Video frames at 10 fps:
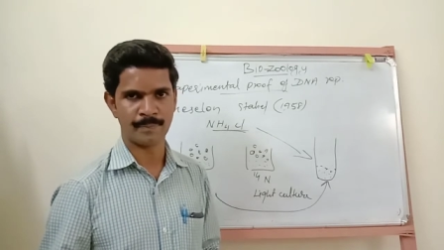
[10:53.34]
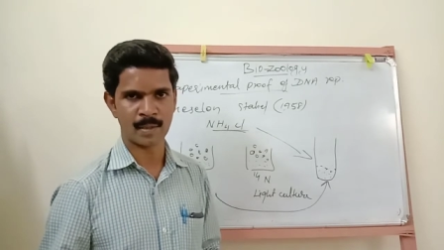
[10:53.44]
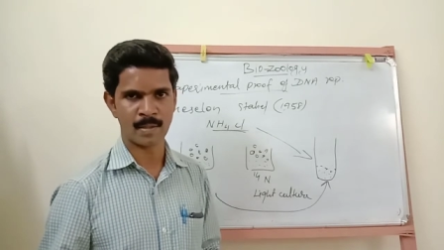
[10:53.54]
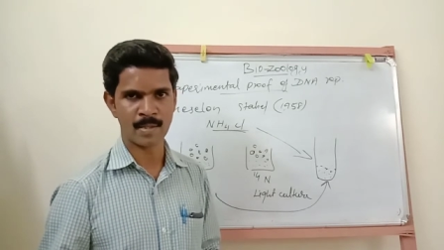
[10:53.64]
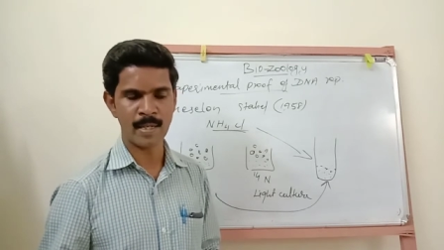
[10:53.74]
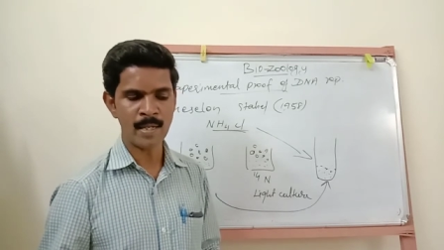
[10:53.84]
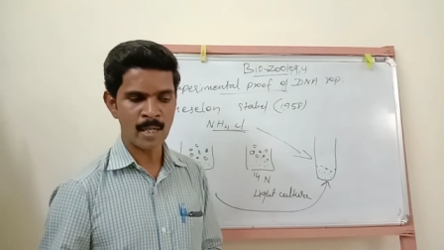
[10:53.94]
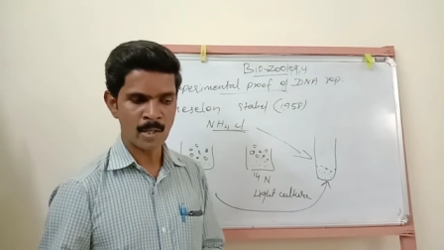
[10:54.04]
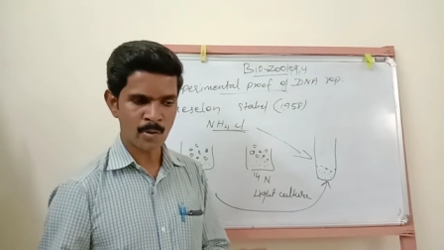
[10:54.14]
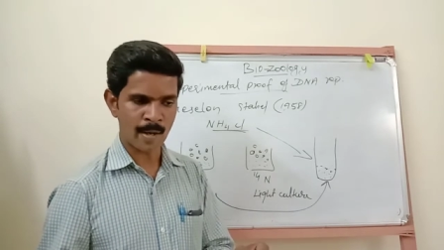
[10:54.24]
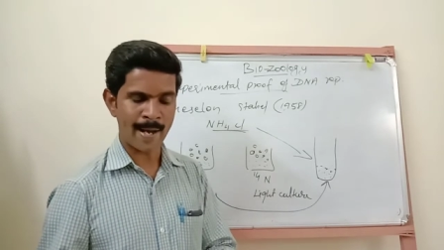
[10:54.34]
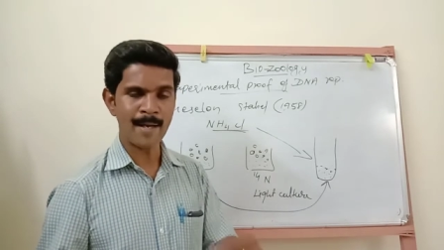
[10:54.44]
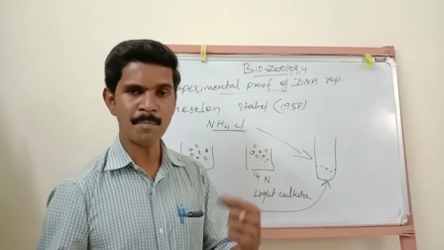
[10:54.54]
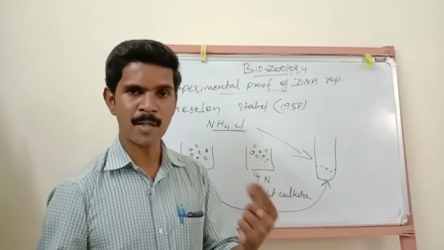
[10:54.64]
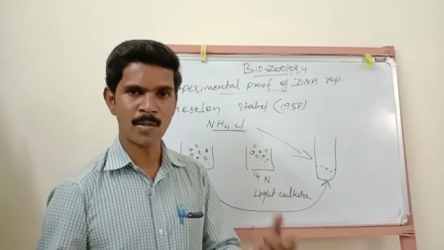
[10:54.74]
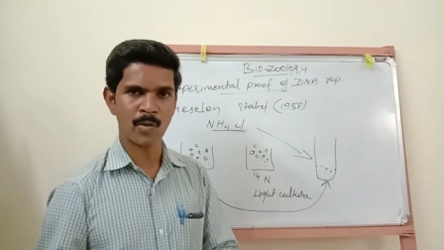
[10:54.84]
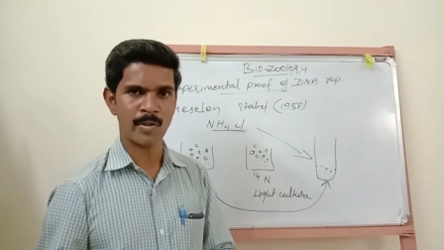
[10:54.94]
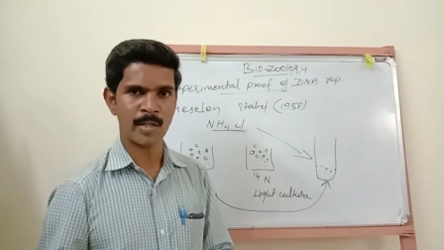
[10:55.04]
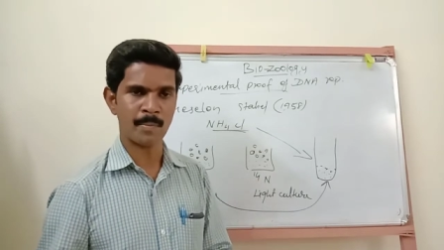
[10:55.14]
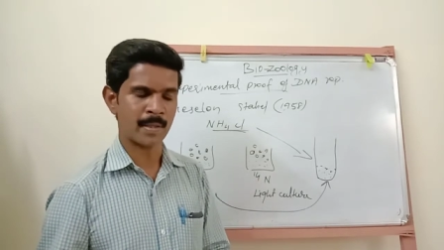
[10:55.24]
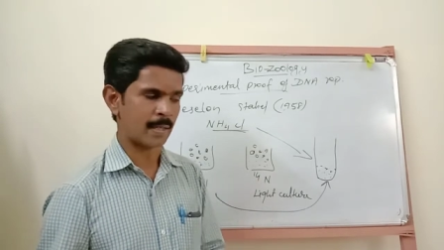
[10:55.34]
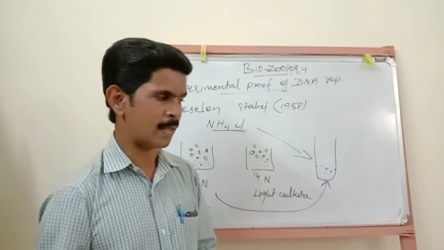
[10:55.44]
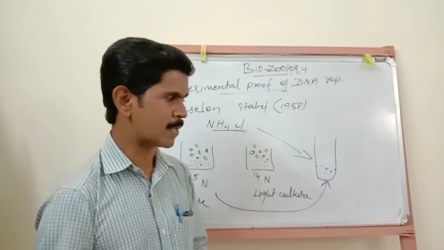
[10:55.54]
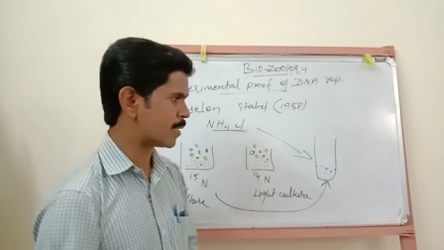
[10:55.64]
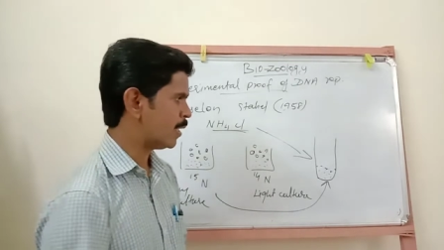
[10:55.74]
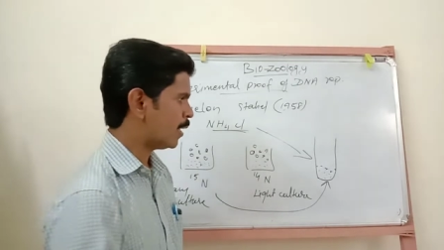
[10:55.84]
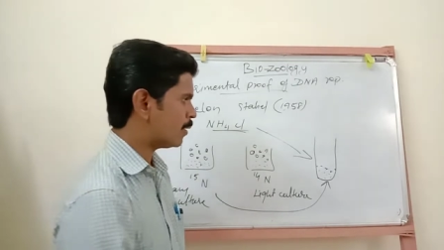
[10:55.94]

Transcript: Understand? So after 20 minutes,